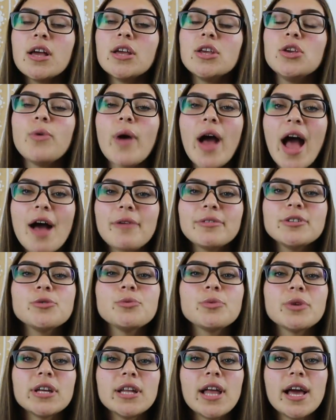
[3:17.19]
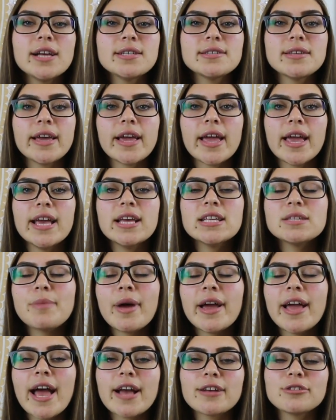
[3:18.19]
you have to realize like, is
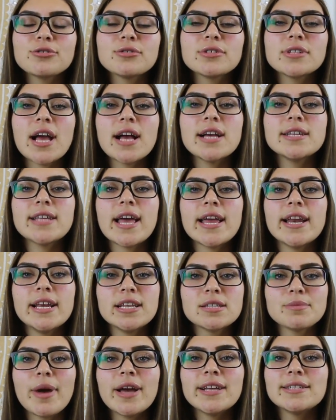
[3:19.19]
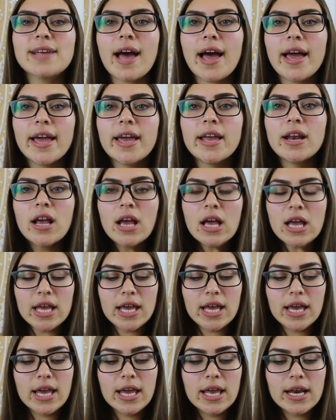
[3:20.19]
my exercise and is my diet
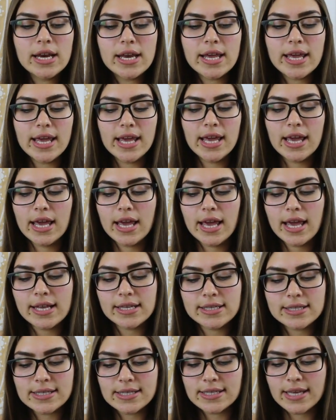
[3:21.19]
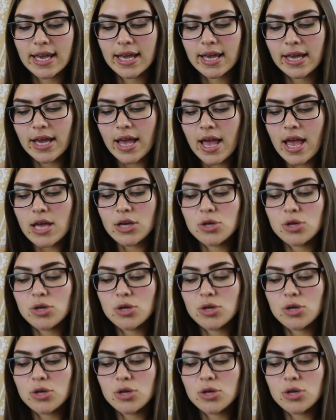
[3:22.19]
in key, in sync?